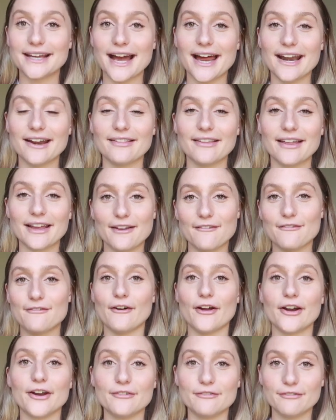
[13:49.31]
kind of like
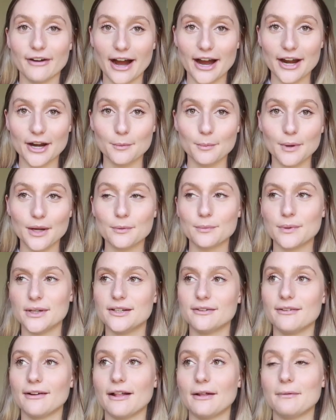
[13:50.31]
fun environment we
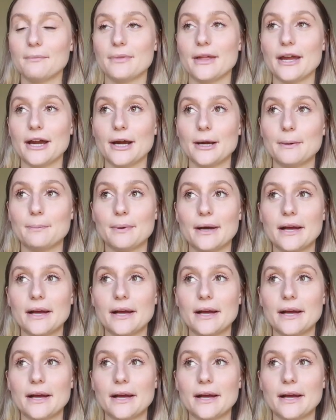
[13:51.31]
developed there.